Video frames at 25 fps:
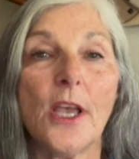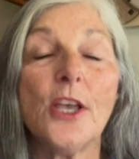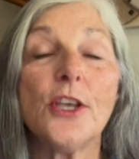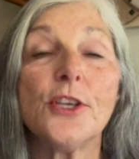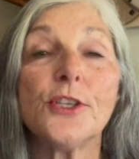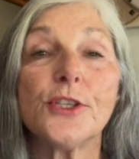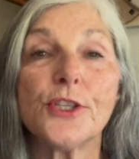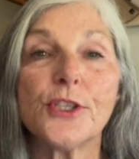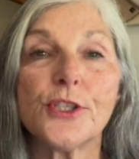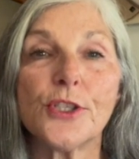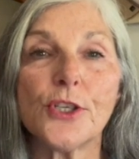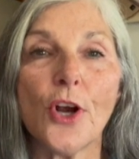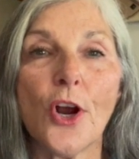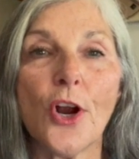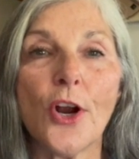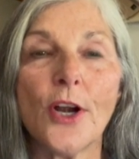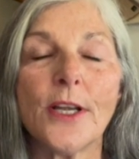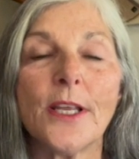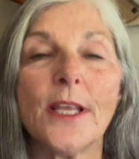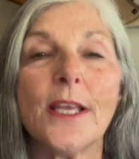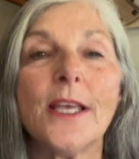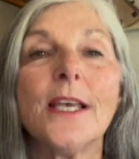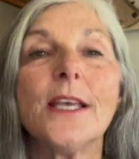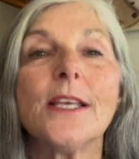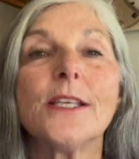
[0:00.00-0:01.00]
Start
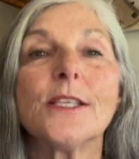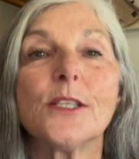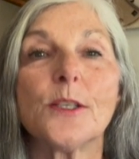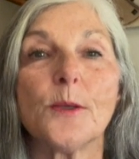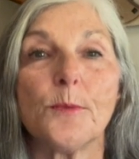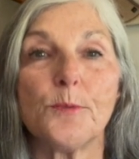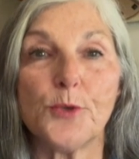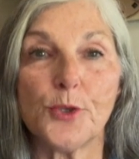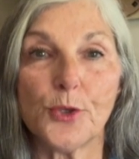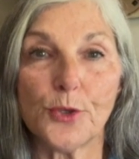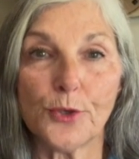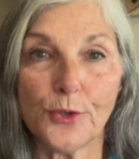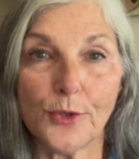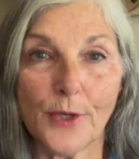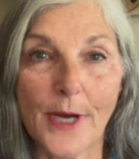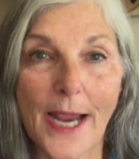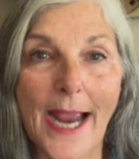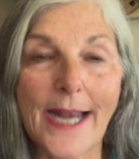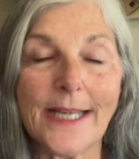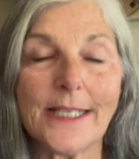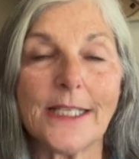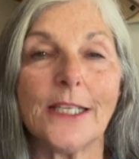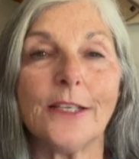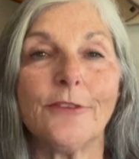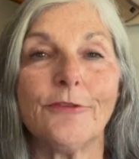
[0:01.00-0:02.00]

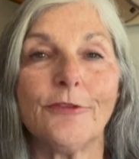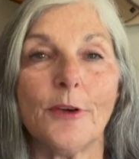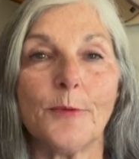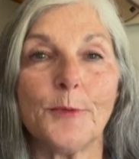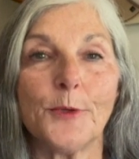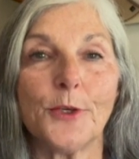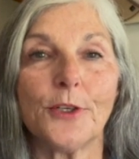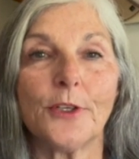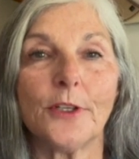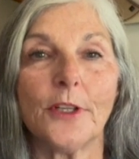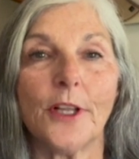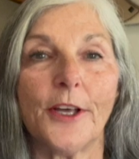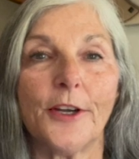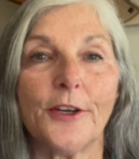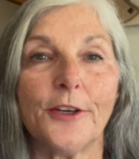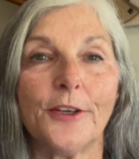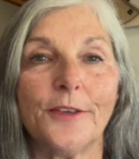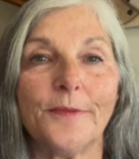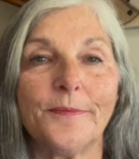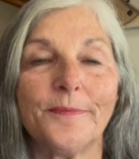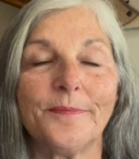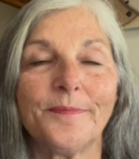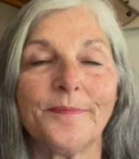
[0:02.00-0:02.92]
subtracting from your clutter.